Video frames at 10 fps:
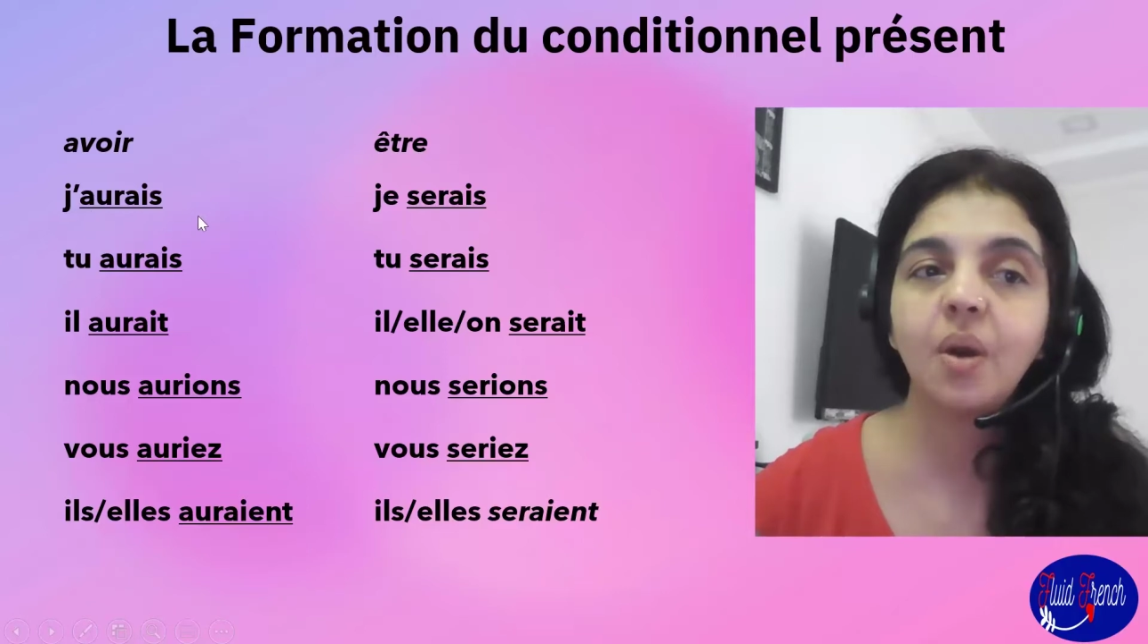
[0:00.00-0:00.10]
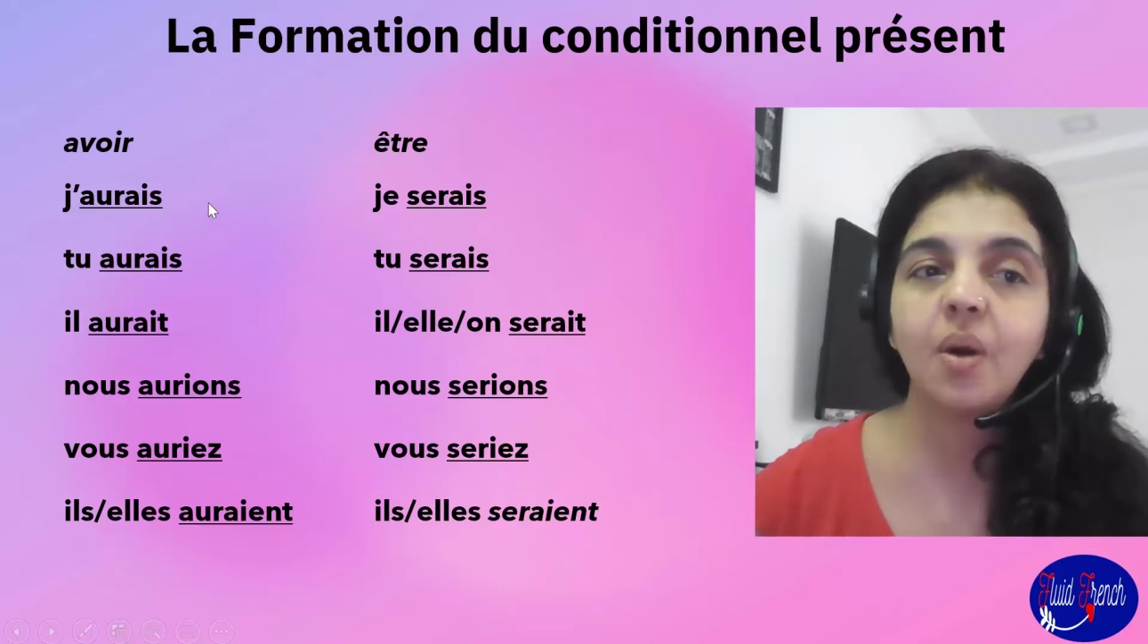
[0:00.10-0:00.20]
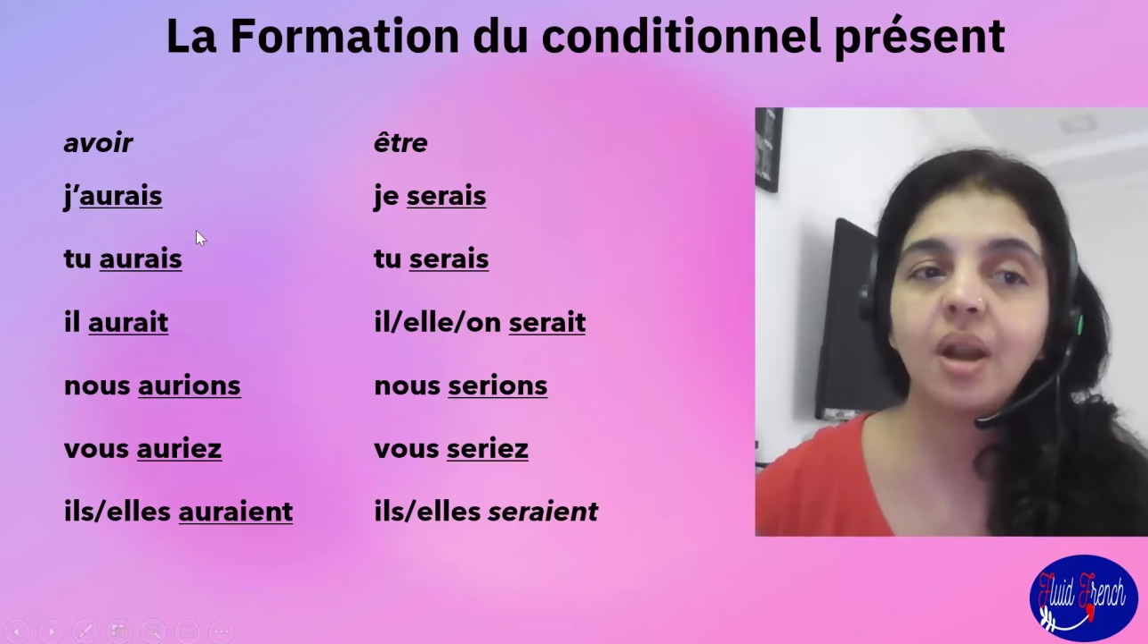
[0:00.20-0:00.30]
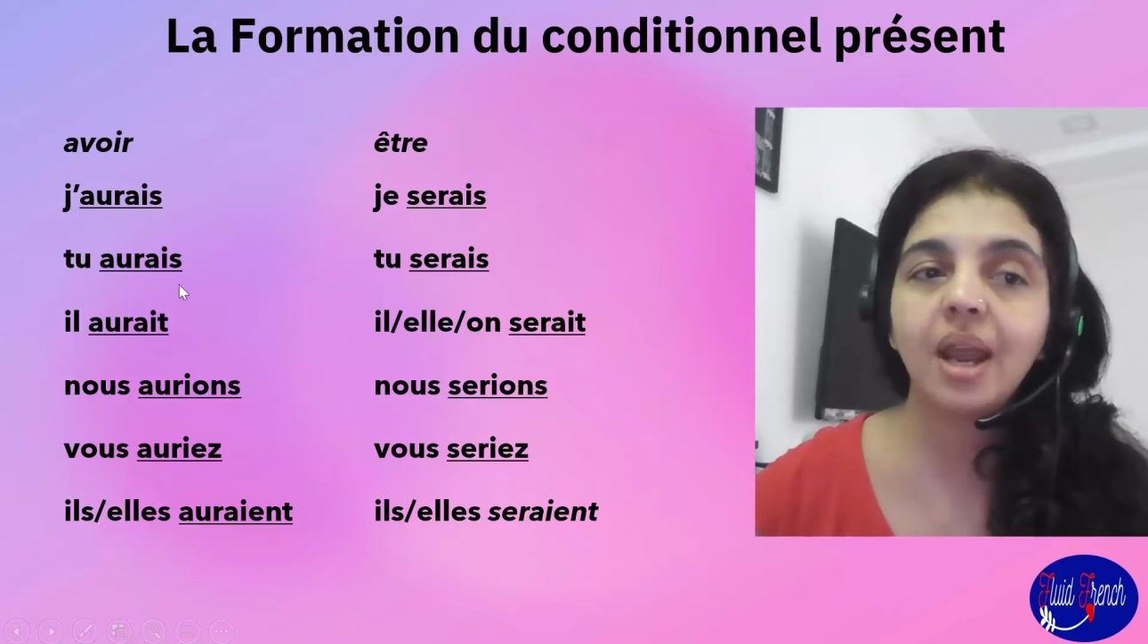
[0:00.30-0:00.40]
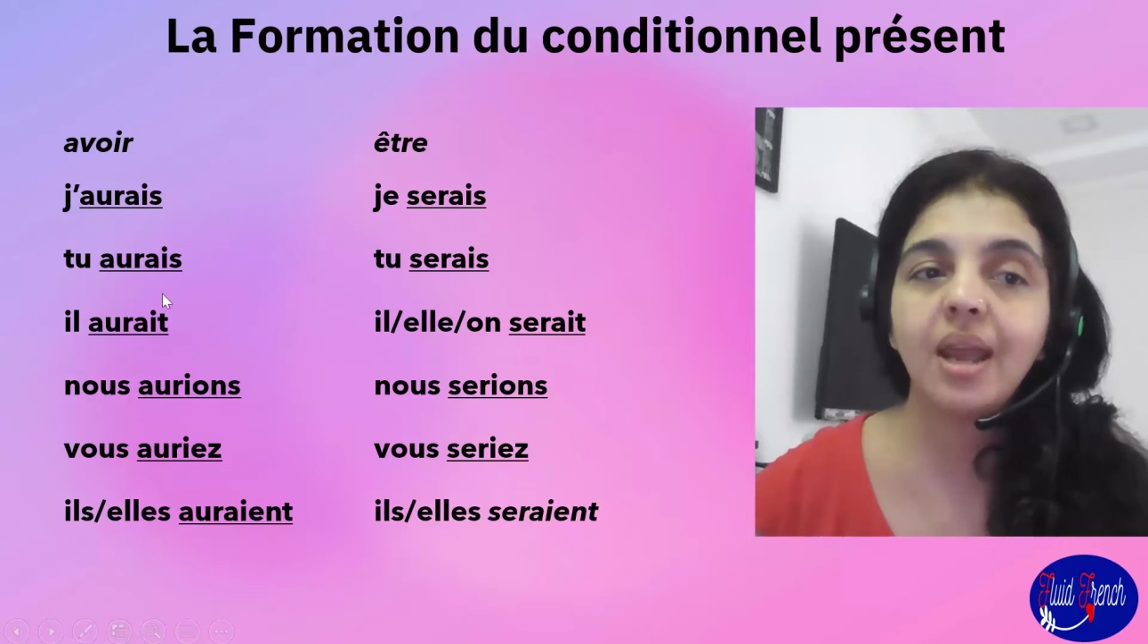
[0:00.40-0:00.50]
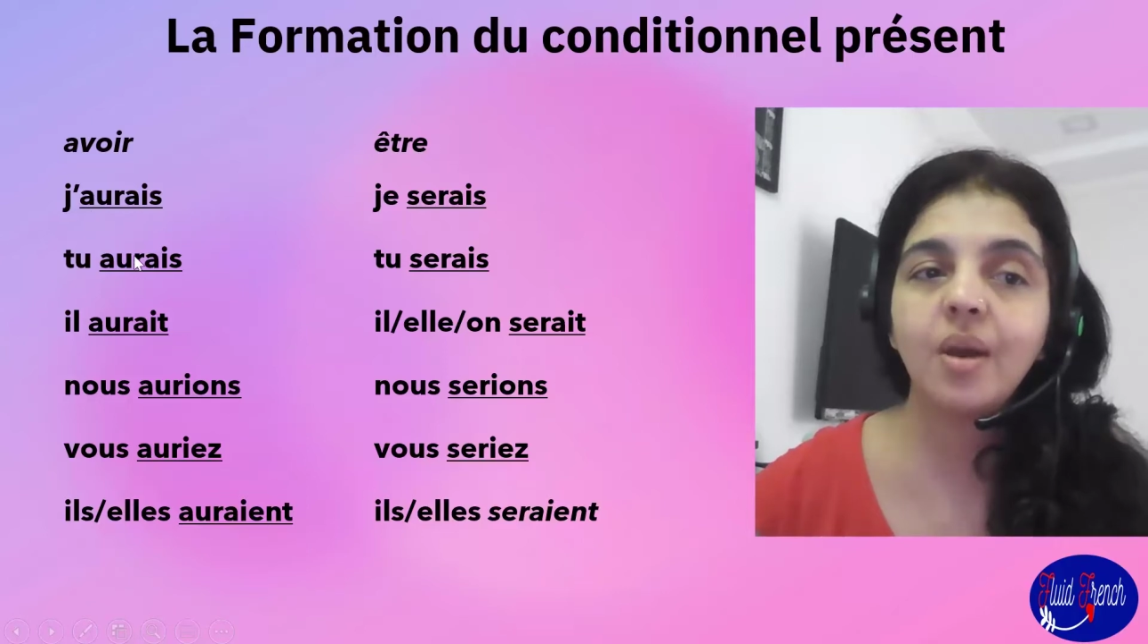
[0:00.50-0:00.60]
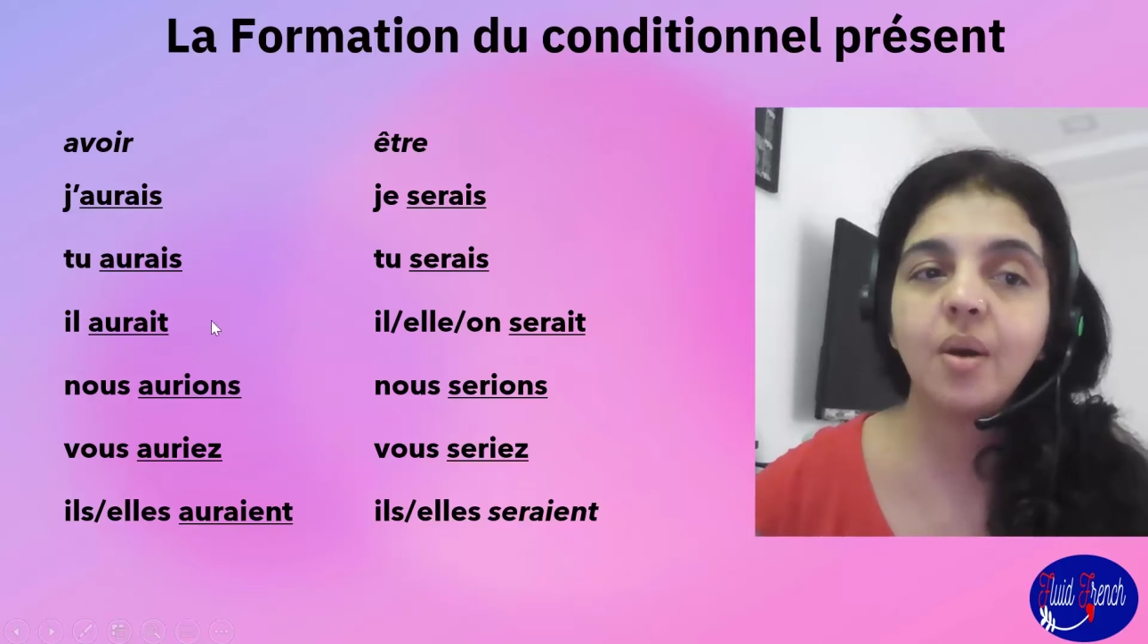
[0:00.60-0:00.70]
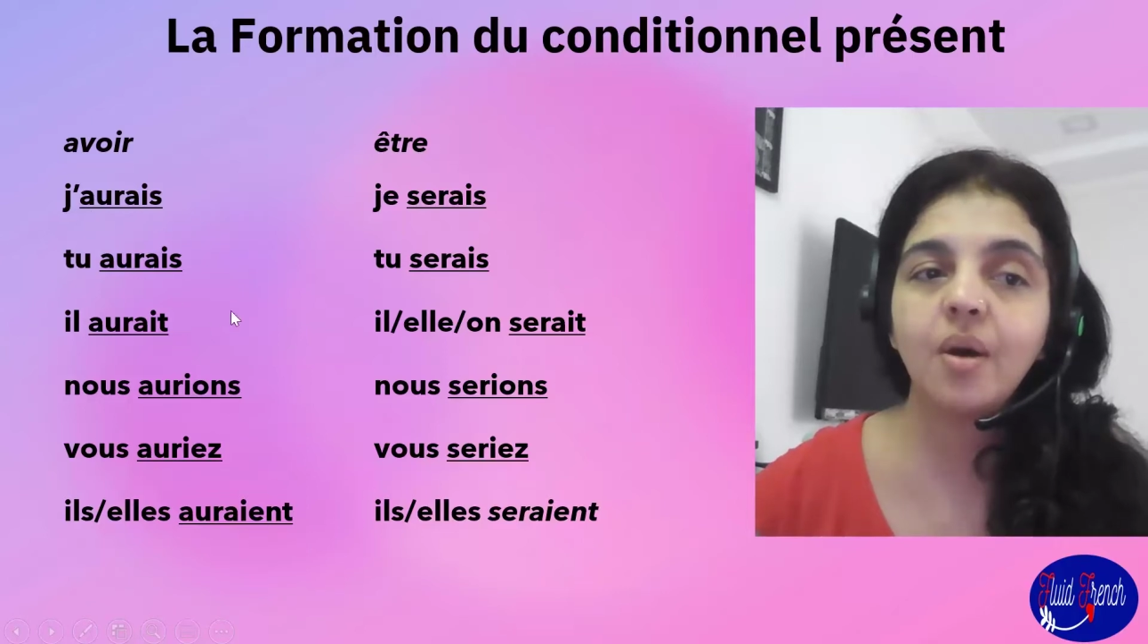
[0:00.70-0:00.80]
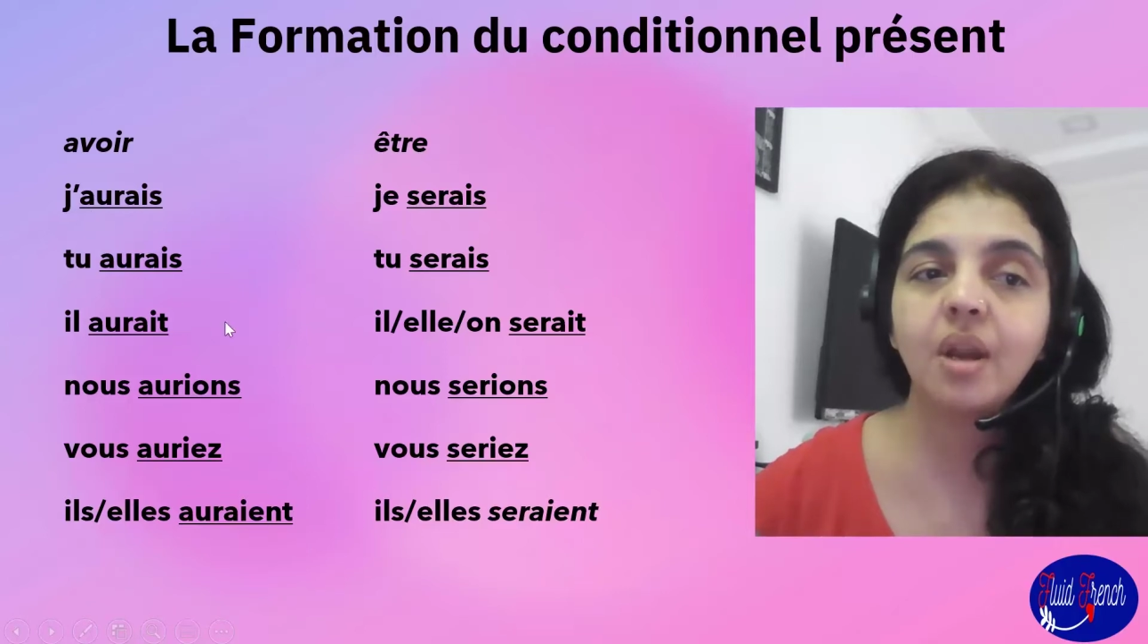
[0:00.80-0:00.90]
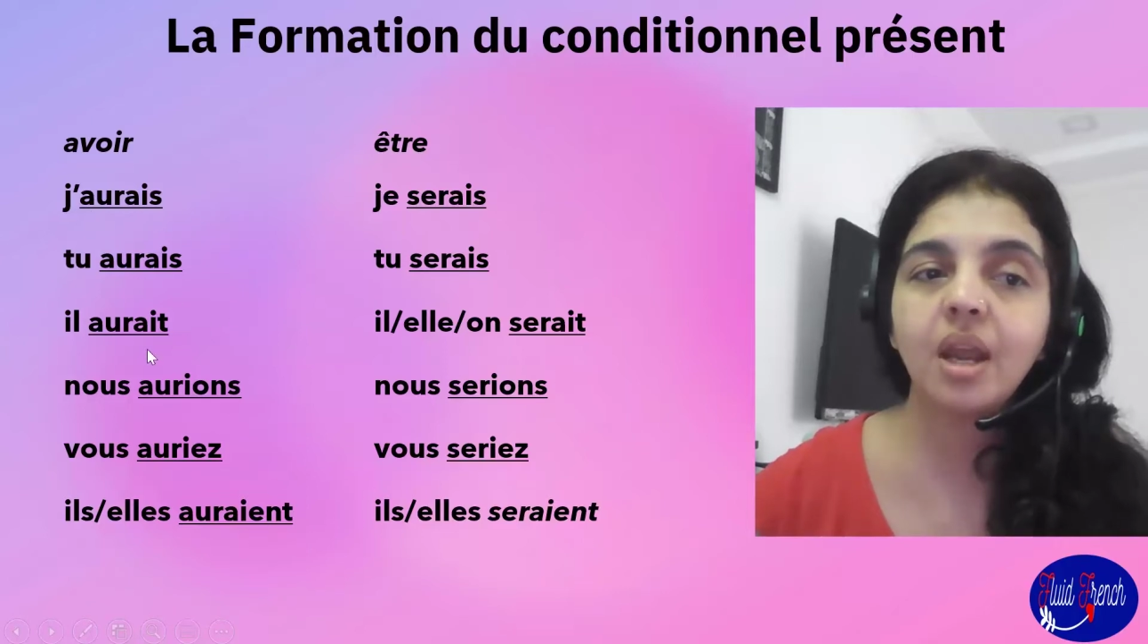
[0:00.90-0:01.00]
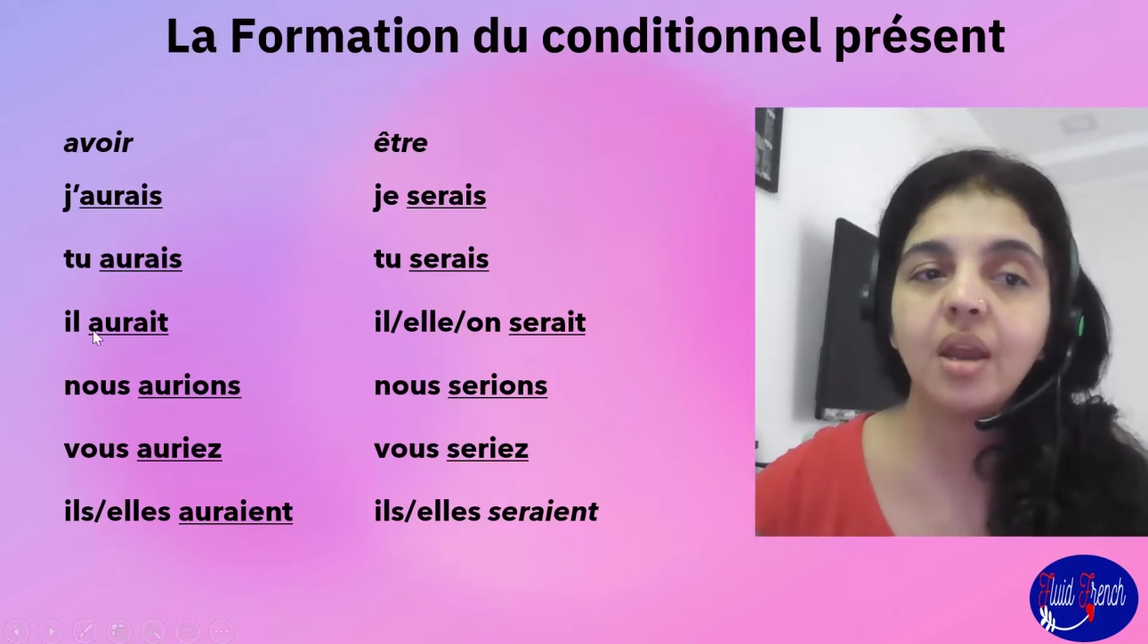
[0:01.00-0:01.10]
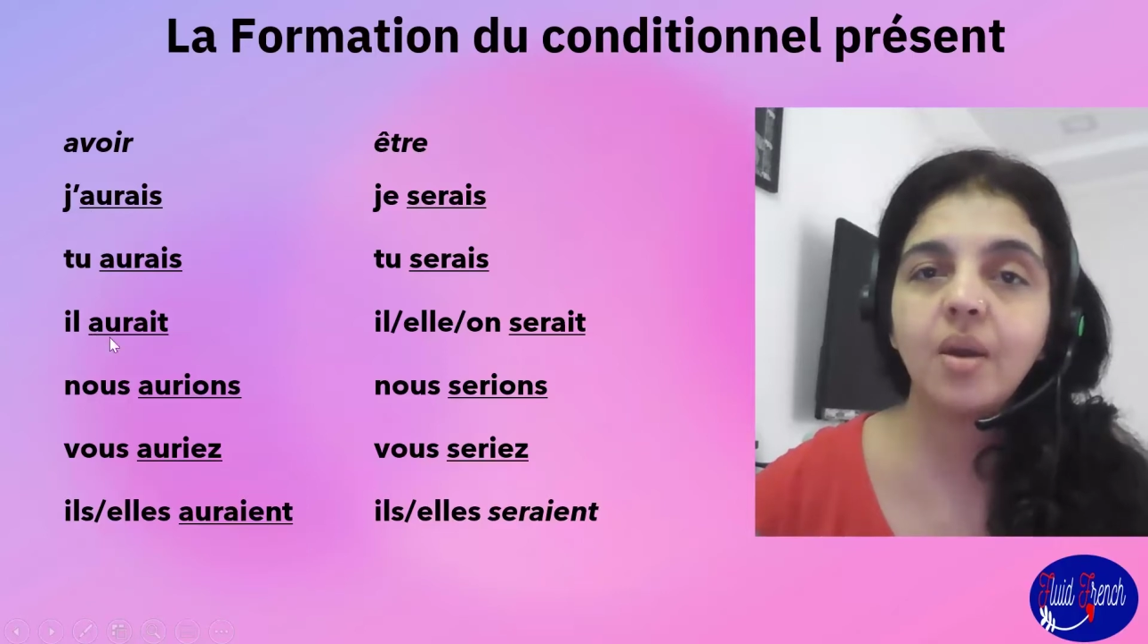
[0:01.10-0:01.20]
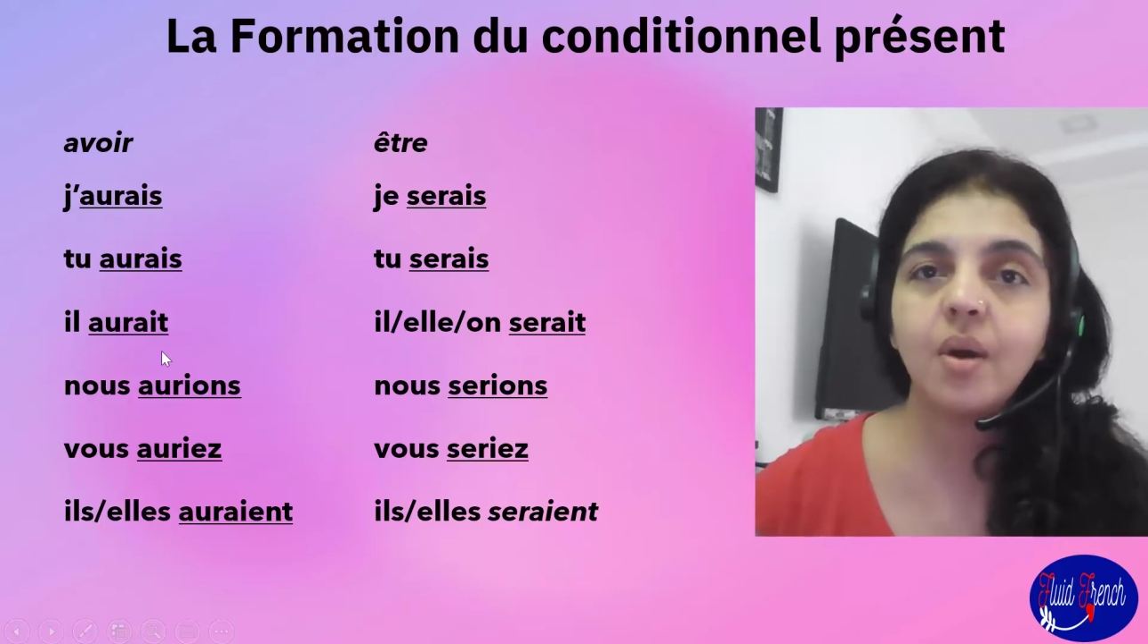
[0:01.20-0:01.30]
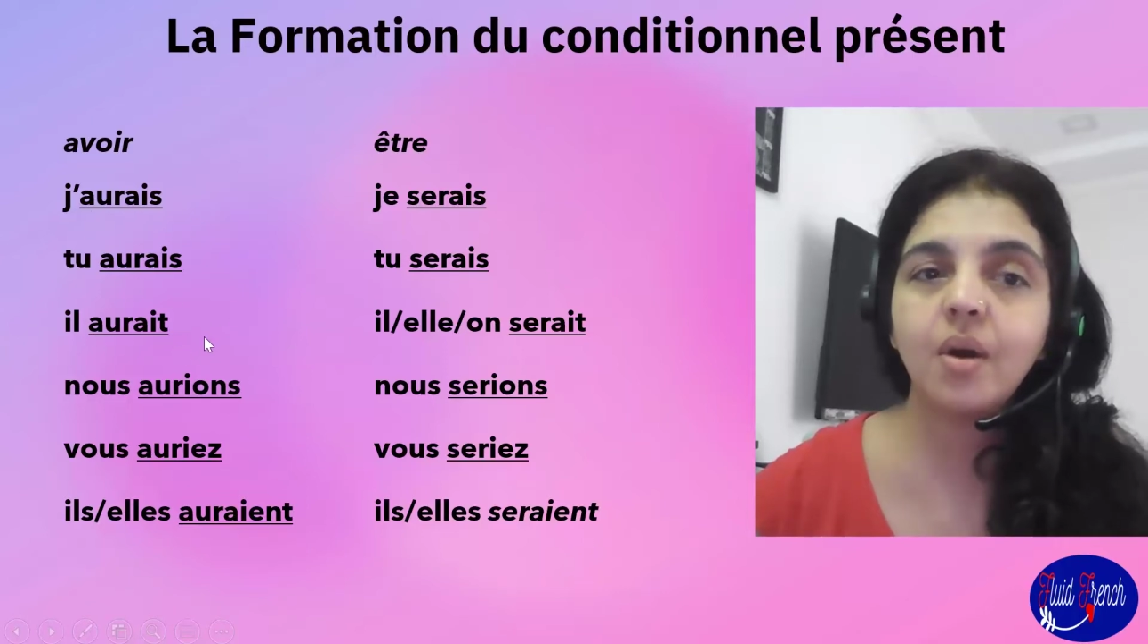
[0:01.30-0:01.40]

Aurait, aurait,